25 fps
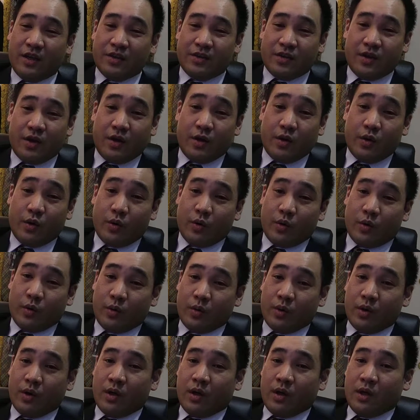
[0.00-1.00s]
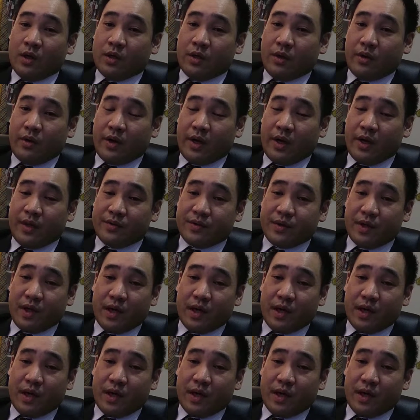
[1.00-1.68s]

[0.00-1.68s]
so there is